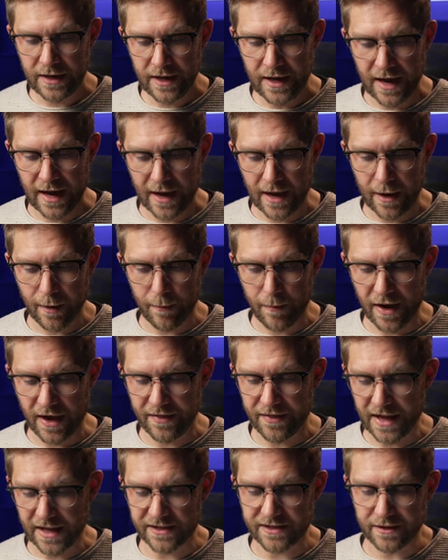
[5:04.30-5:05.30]
Uh, but
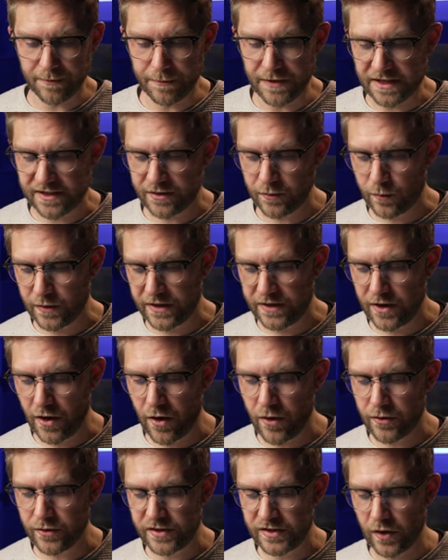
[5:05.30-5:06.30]
that's the mixer
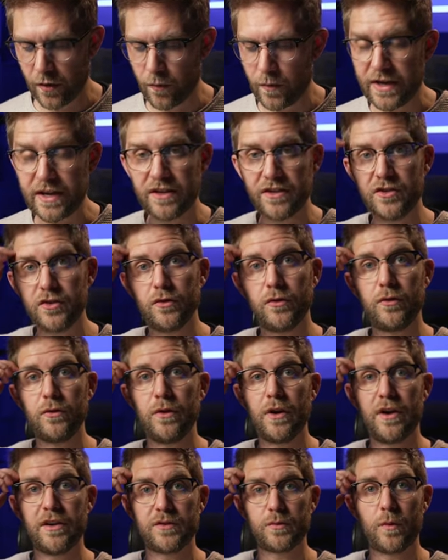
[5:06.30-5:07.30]
window. So we can do
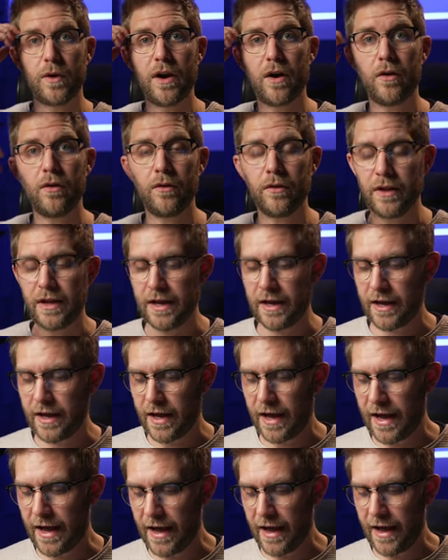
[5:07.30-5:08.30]
as well
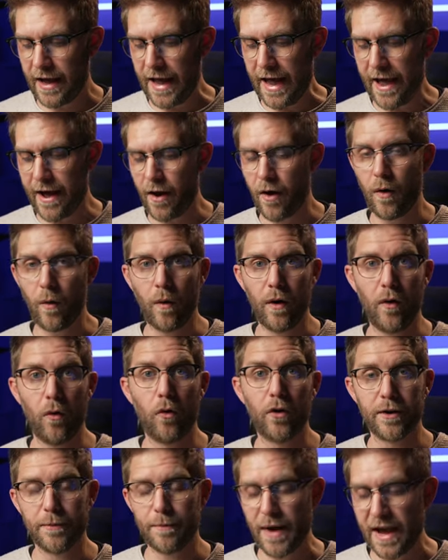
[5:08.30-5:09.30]
uh, our
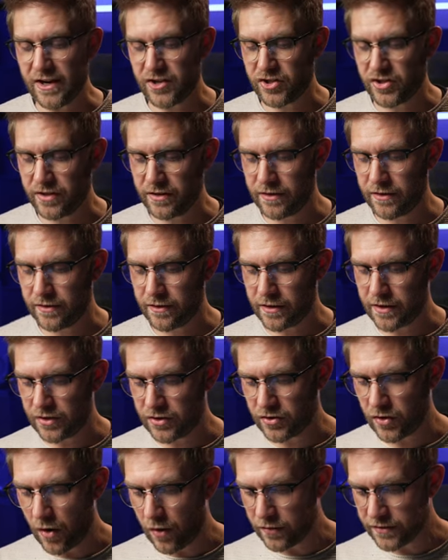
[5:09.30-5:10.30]
automation
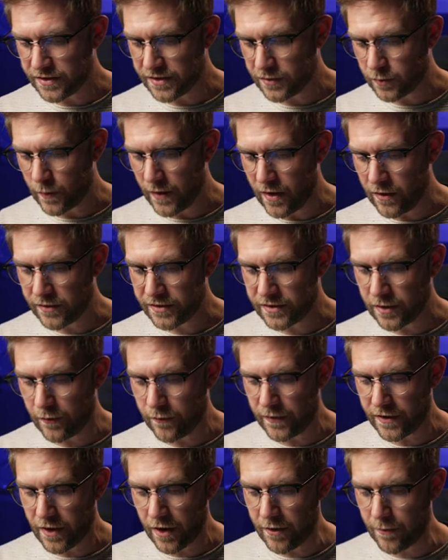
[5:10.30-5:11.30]
controls as well. So if
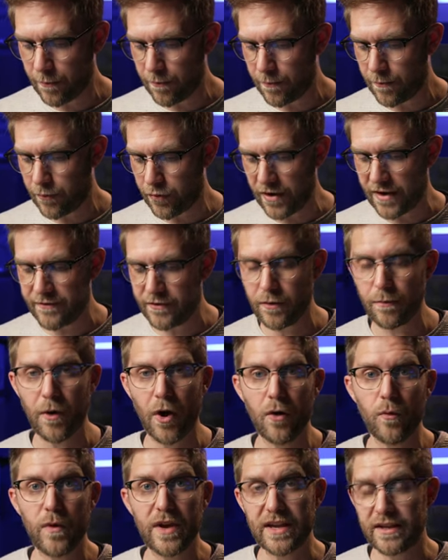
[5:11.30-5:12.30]
we go to preview
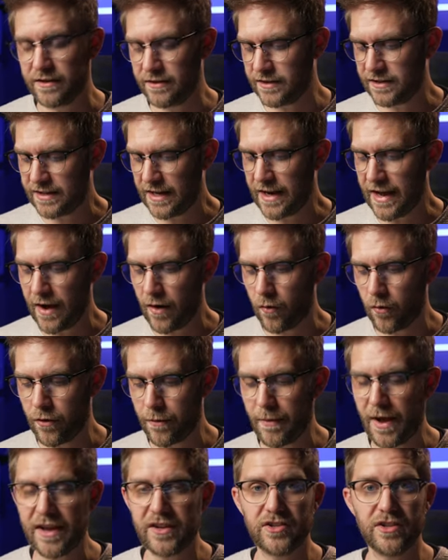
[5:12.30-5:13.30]
mode, we can set our
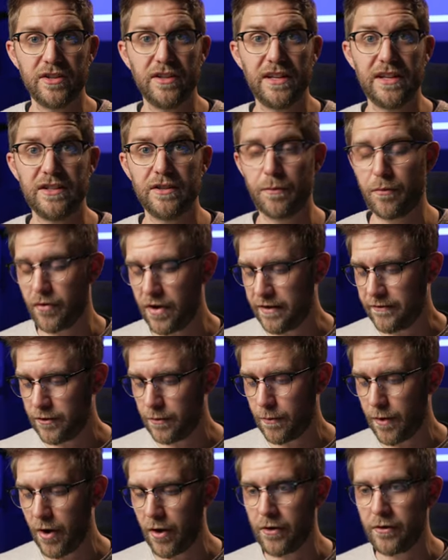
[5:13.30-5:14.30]
automation into preview
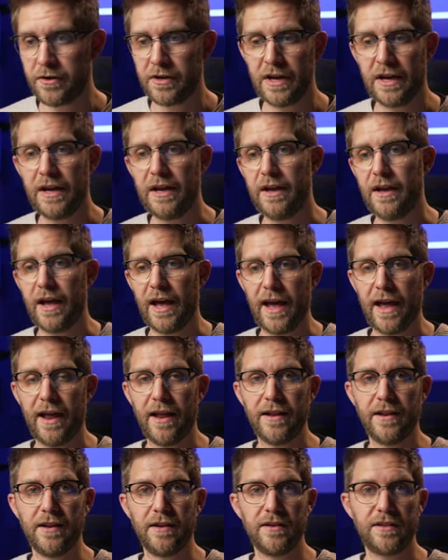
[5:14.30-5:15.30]
mode
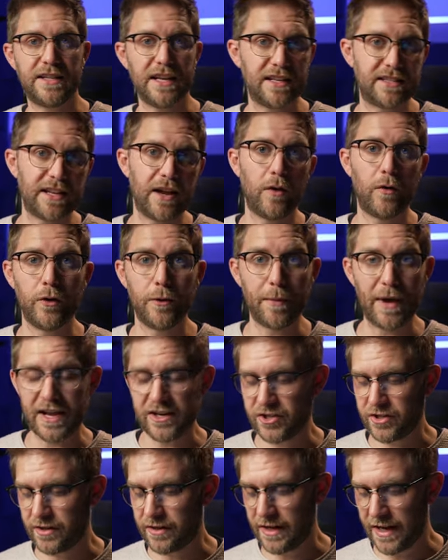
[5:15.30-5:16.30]
and test our
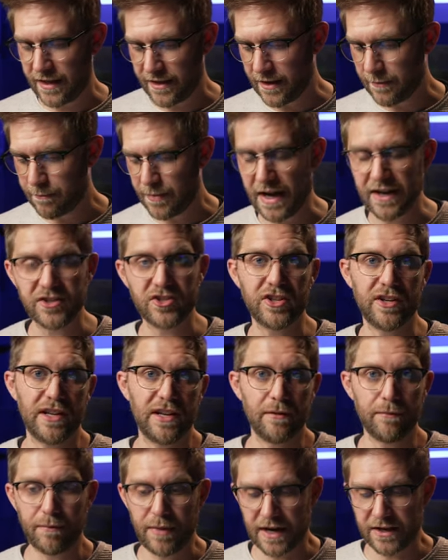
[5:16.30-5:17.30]
automation and then punch it
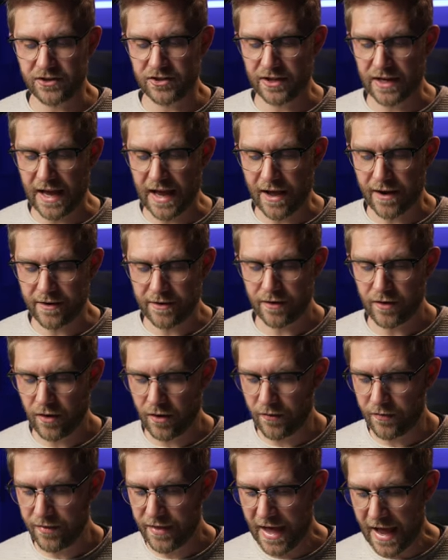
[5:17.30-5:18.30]
in, punch it out
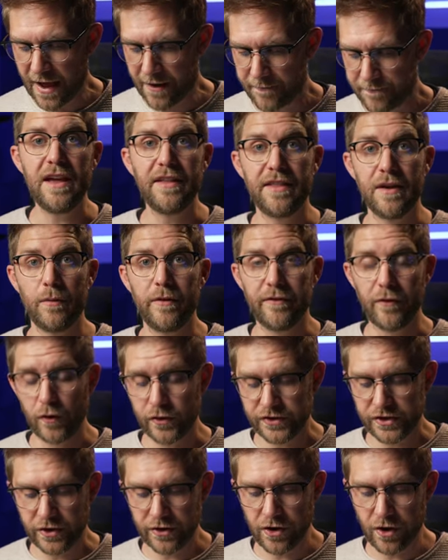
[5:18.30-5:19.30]
on that. Then we've
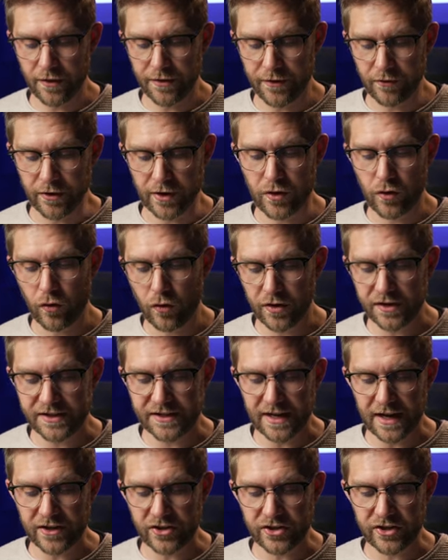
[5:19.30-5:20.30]
also got the record
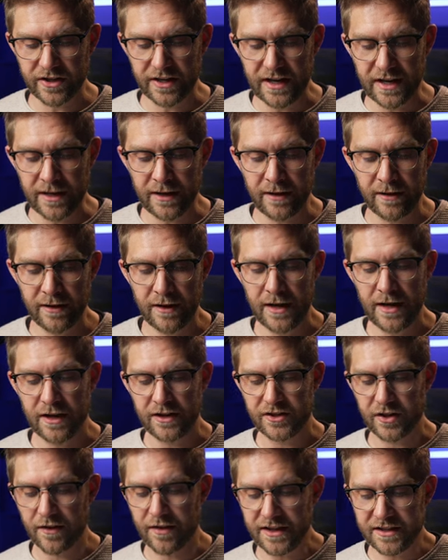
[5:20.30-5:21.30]
section here.
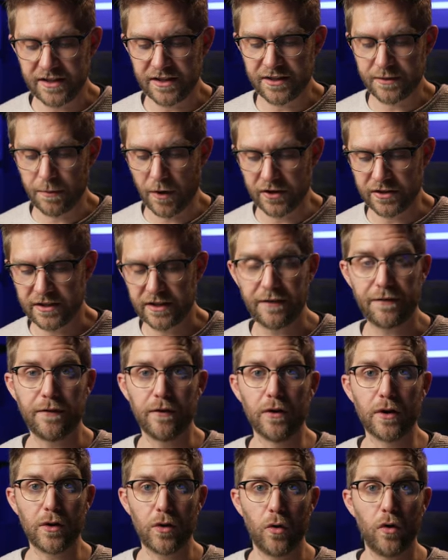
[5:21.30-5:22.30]
So this is mostly for
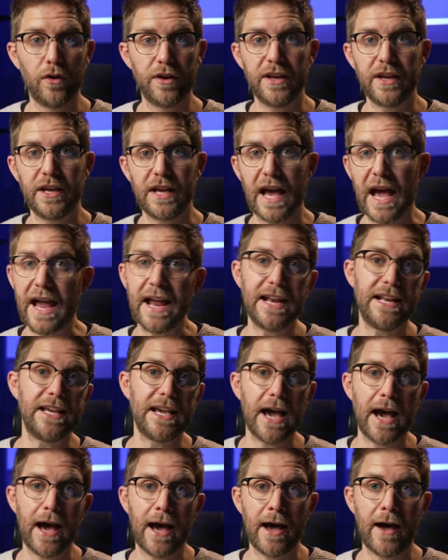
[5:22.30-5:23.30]
recording A D
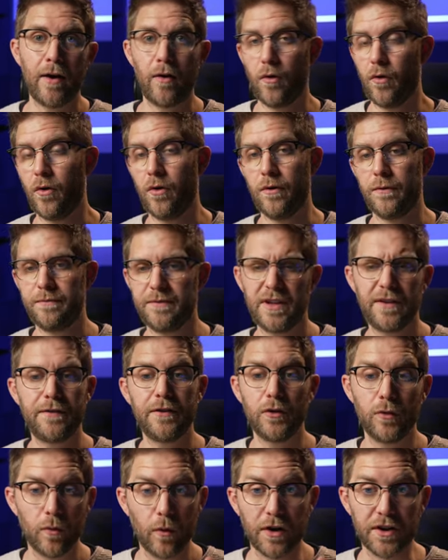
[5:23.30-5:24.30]
R, or if
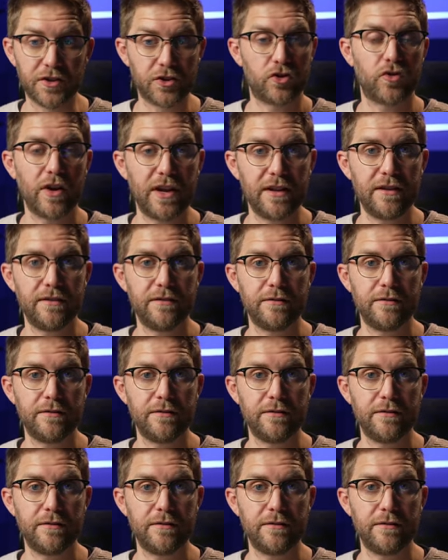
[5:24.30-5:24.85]
you want to treat